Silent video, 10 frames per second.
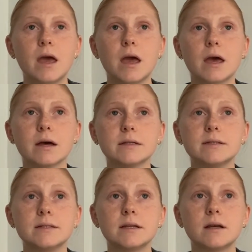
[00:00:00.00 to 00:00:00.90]

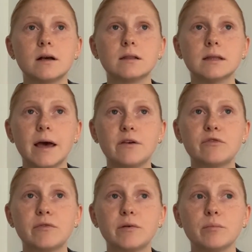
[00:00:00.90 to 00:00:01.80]
And
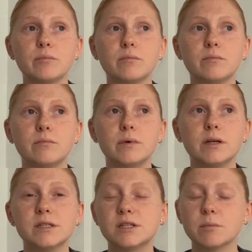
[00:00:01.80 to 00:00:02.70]
life
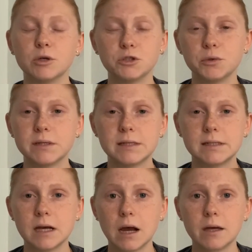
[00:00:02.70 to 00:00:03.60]
is tumultuous at
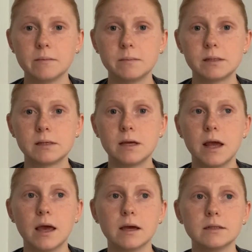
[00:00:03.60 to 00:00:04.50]
times,
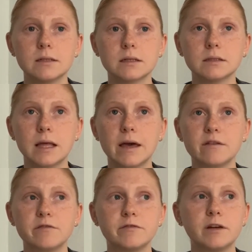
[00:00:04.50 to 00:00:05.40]
and life
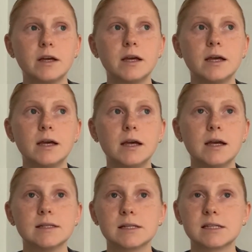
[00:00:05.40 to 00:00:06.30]

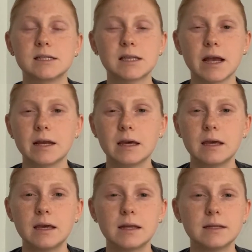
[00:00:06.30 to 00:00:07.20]
is
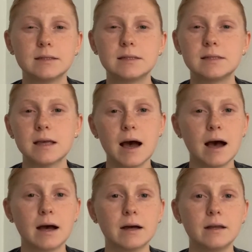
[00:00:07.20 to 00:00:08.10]
exciting, and it's
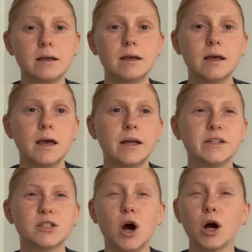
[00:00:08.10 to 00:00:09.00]
sad, and
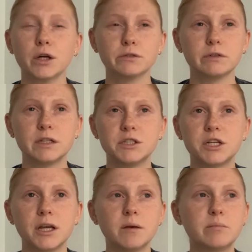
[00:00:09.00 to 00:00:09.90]
it's heart
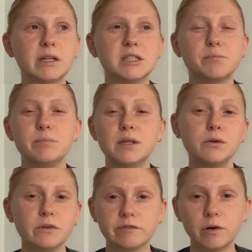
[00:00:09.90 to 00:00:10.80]
wrenching, but it's
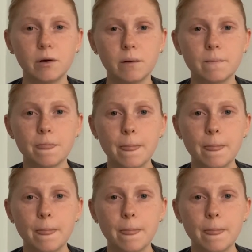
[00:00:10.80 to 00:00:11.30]
beautiful.